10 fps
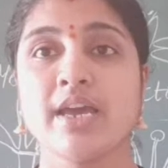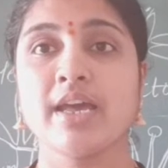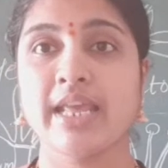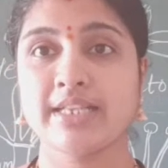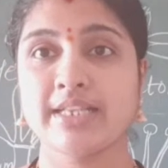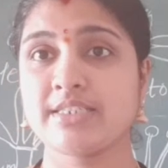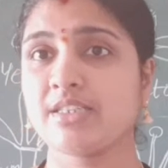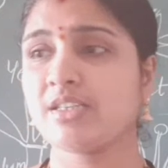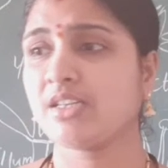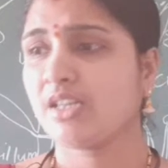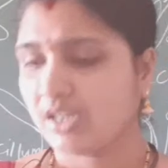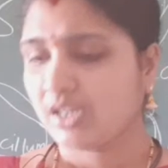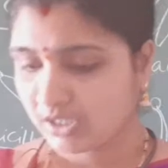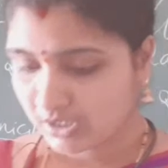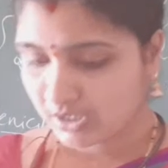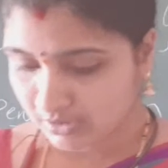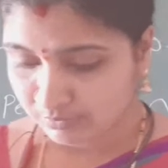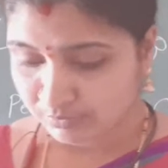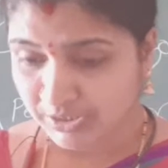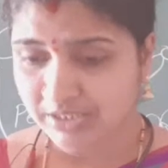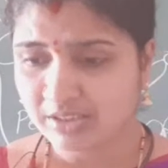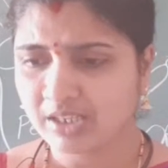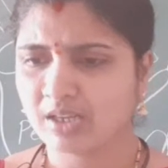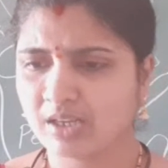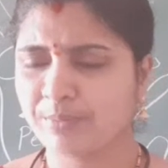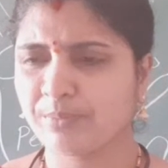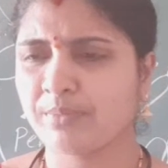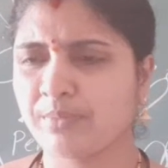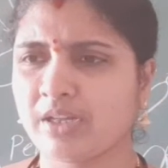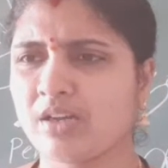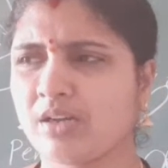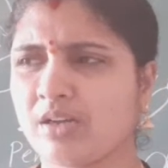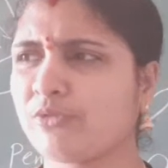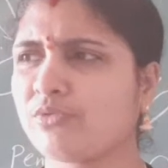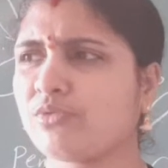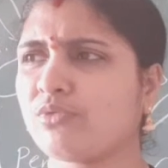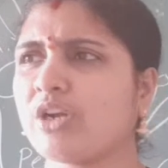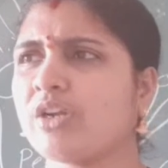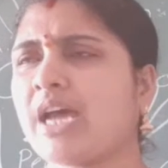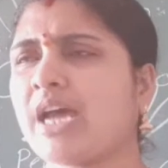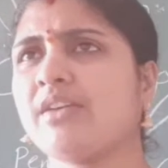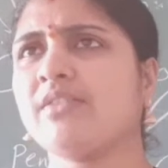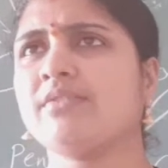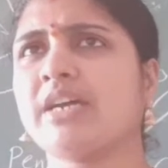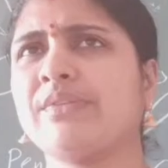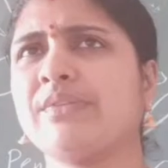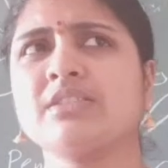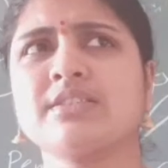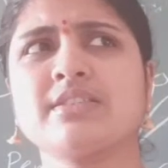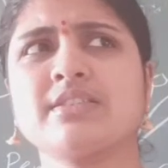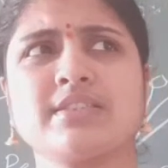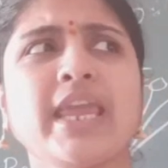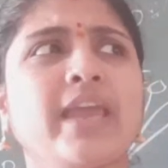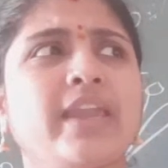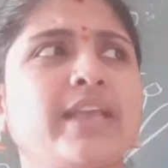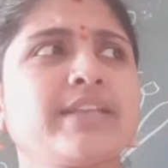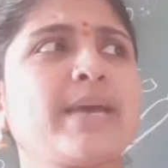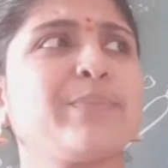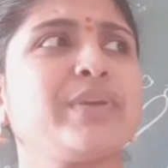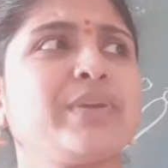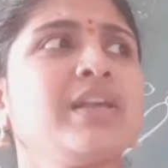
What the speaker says: Next, in the what I will say an example.